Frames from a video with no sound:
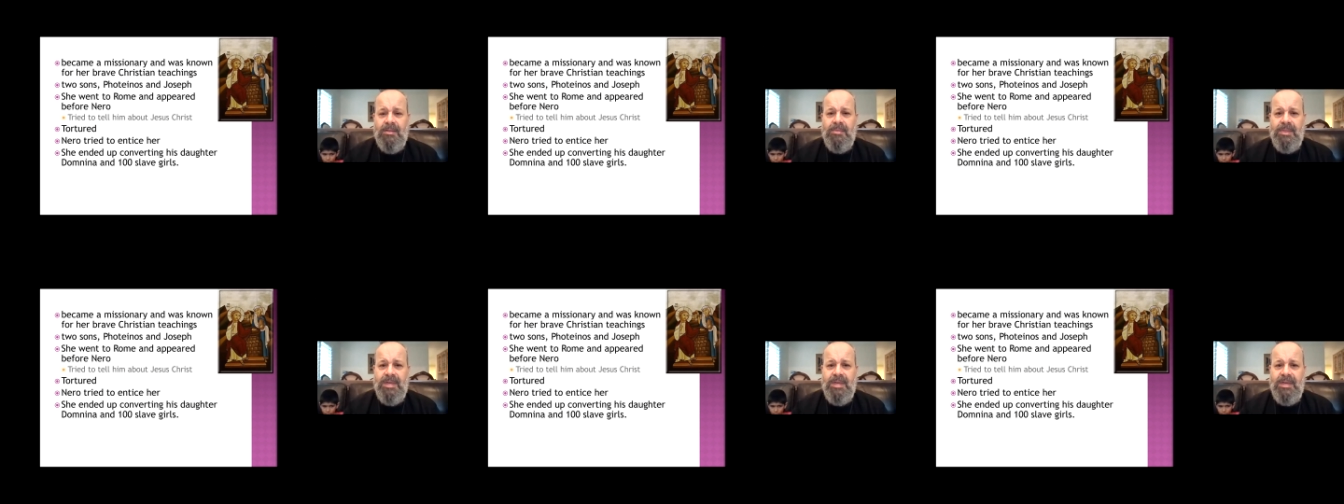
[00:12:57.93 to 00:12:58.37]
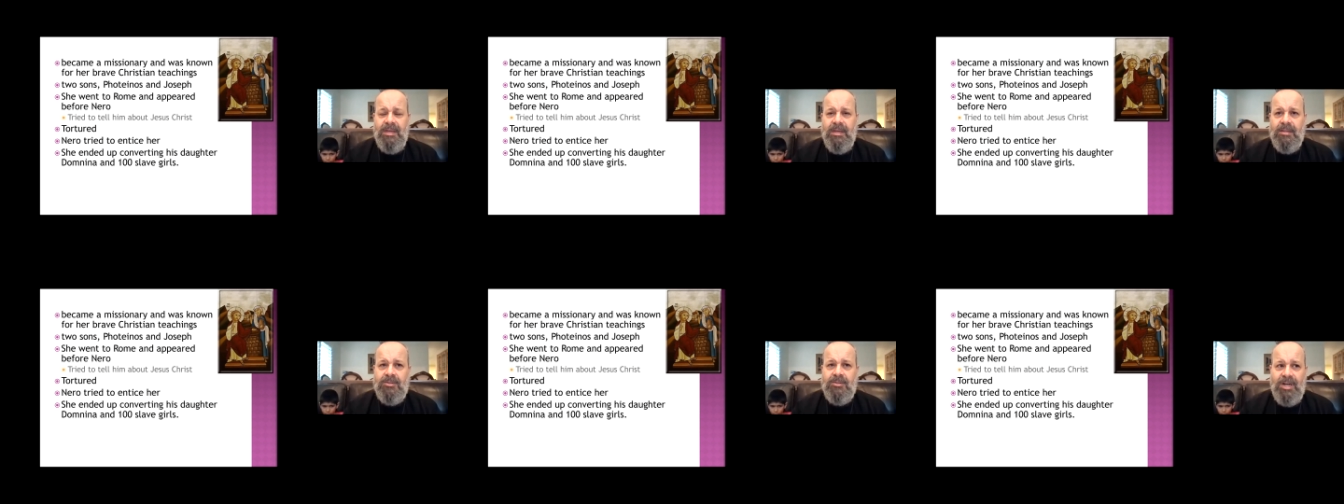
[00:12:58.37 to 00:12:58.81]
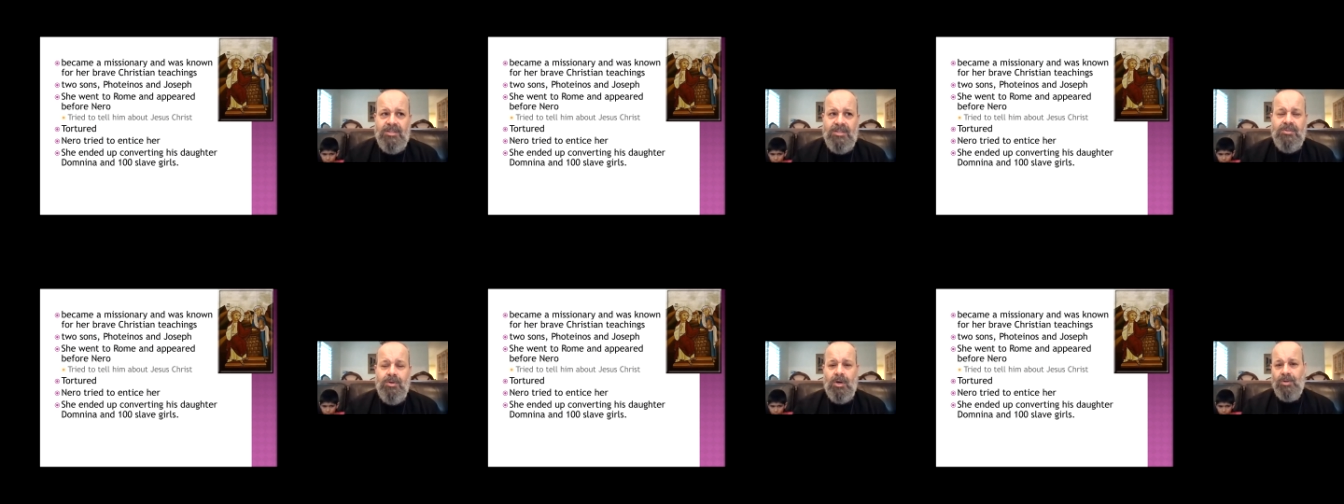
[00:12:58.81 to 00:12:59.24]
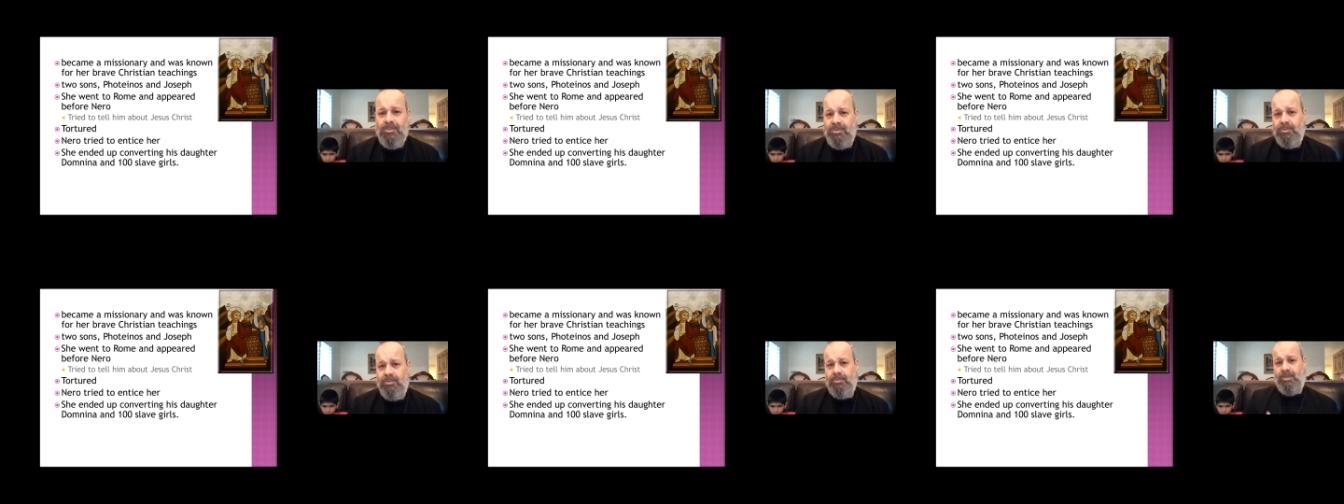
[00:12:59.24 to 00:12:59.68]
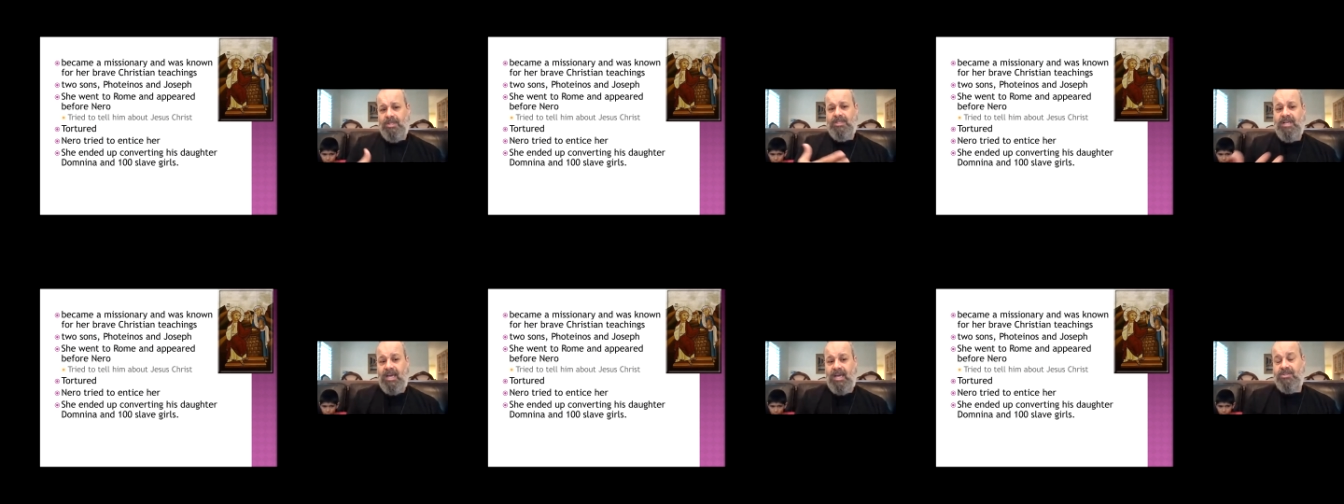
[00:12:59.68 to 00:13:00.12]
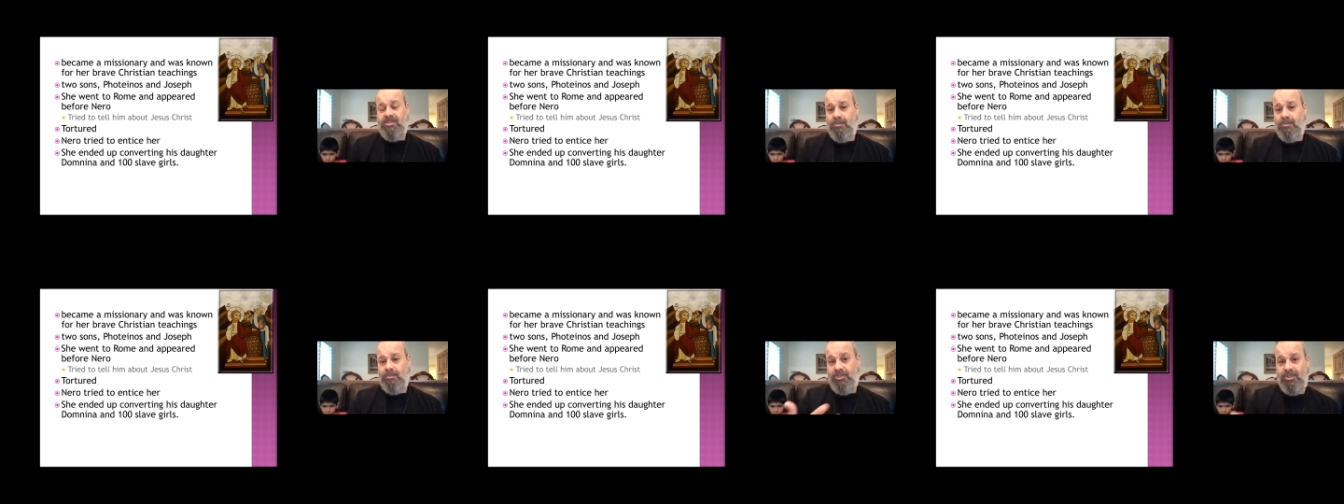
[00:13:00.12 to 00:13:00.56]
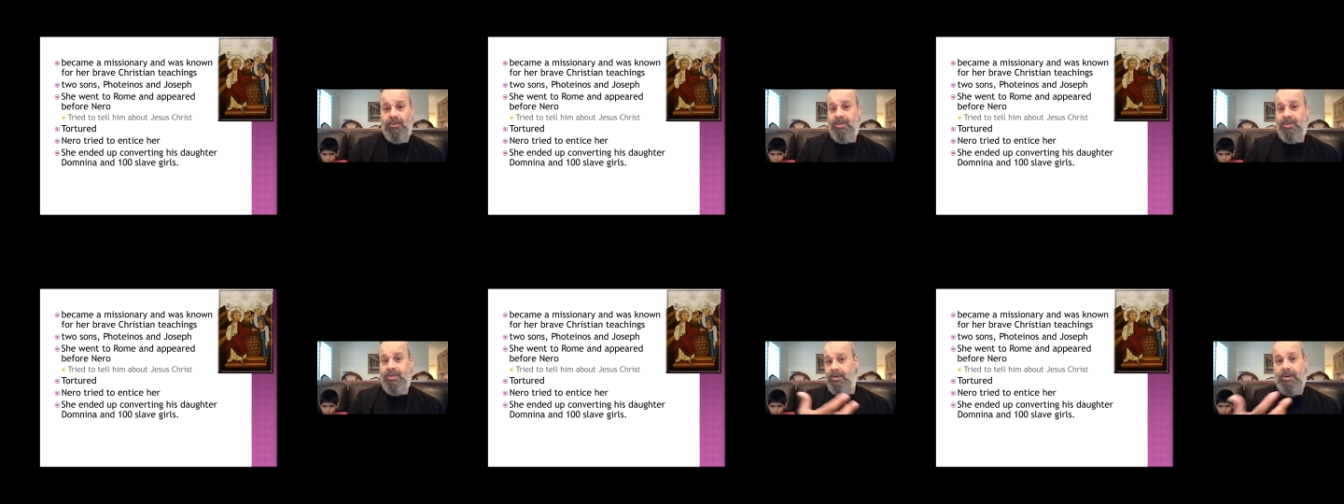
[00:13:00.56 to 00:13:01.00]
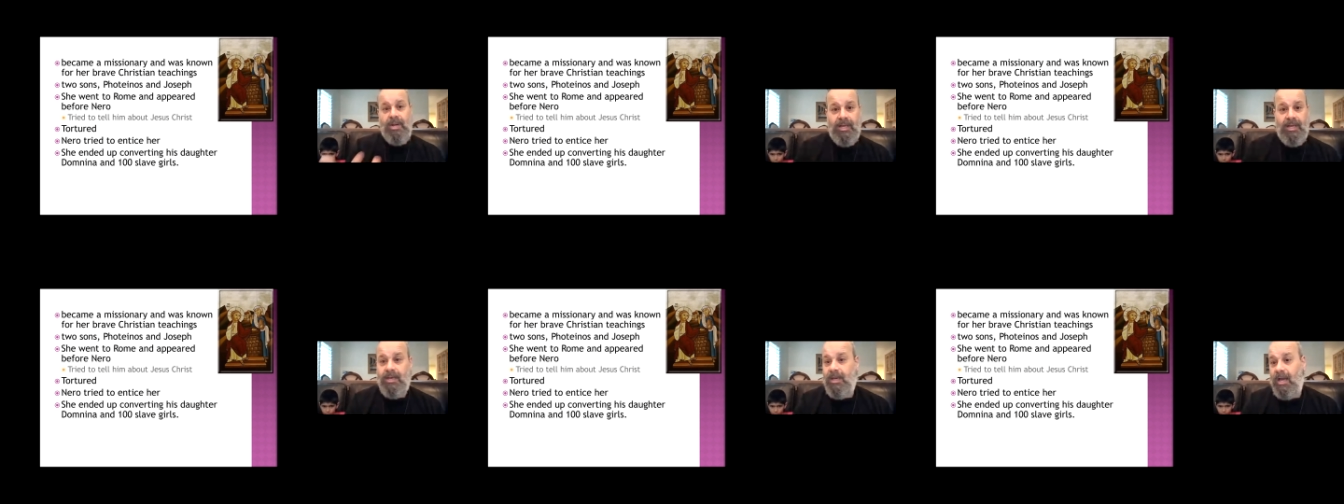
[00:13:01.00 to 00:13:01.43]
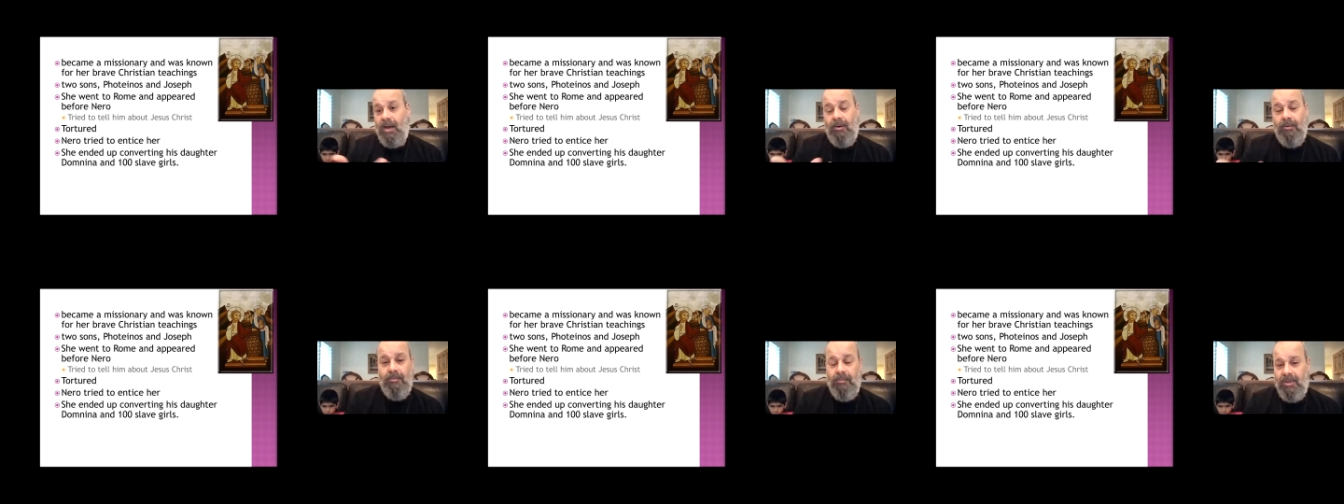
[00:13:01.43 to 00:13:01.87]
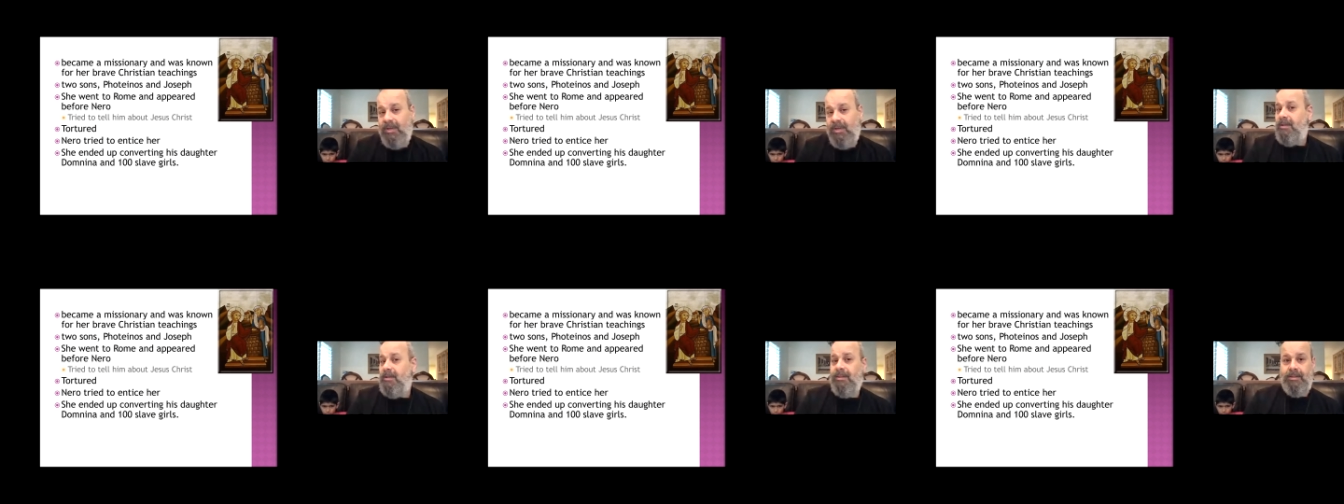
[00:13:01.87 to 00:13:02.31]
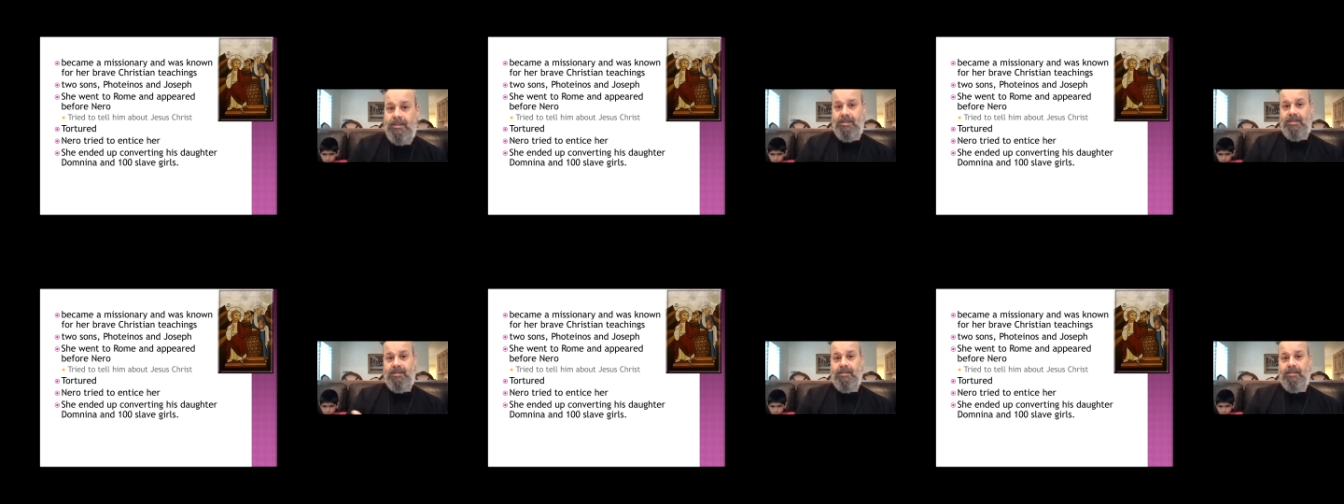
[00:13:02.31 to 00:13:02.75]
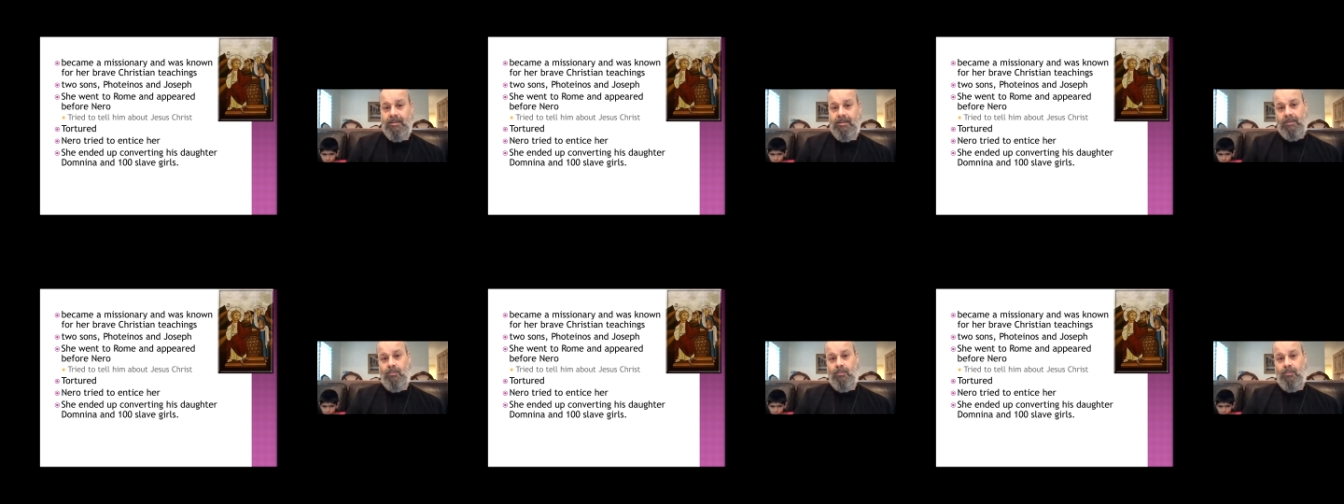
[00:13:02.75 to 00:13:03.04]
they tried to also entice her with showing her like how the